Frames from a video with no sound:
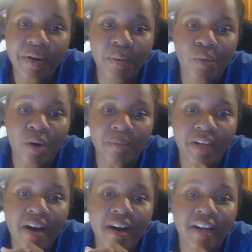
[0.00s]
Warm
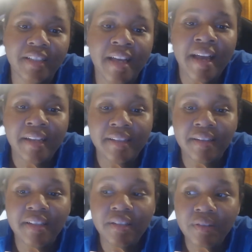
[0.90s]
regards." So
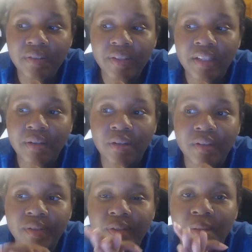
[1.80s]
this was really cool. It
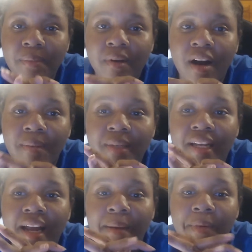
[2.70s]
was really prompt, and
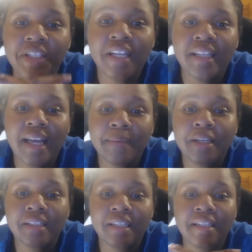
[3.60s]
I appreciate that
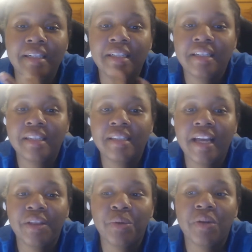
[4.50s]
because they did initially say
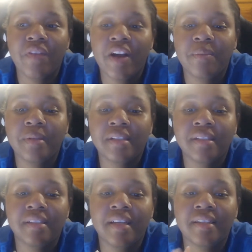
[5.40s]
three to five business
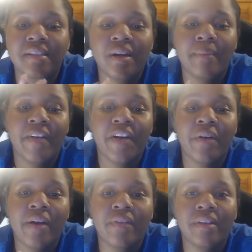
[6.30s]
days, so I'm very
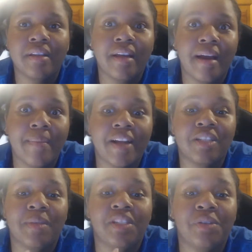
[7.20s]
grateful that they got back to
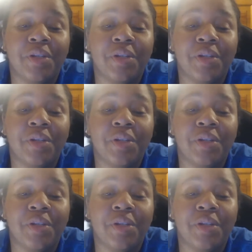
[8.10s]
me sooner.